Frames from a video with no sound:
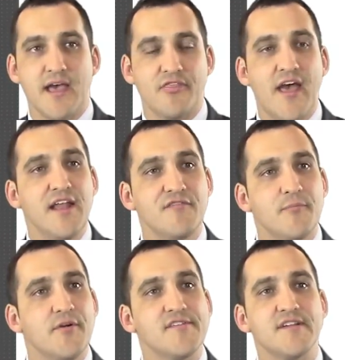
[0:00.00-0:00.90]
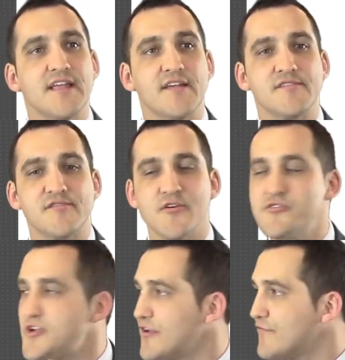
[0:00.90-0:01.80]
then if a person is
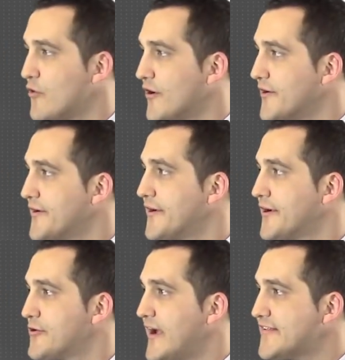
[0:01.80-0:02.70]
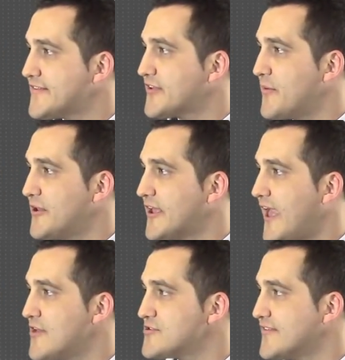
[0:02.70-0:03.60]
searching for crisis
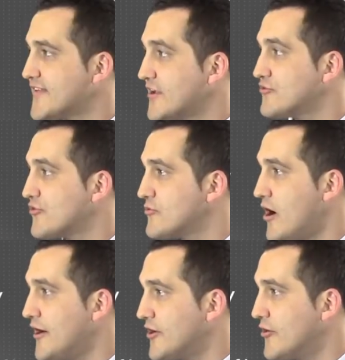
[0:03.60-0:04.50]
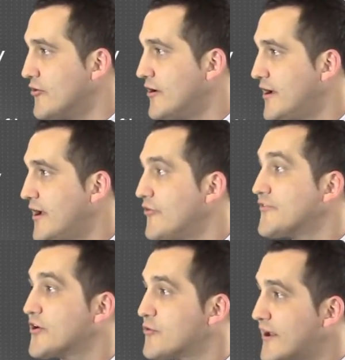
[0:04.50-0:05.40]
communications in Toronto,
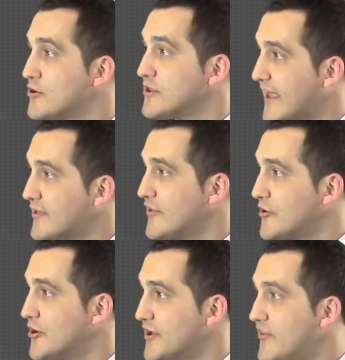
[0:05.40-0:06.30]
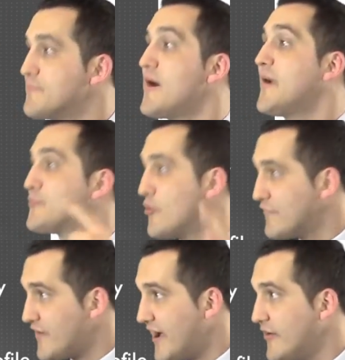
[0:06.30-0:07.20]
there's a greater likelihood that my
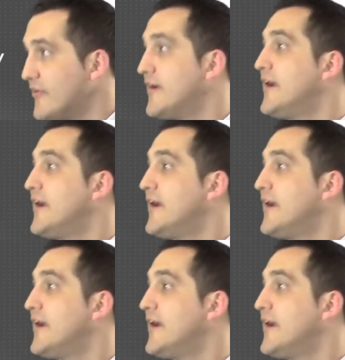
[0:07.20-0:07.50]
profile,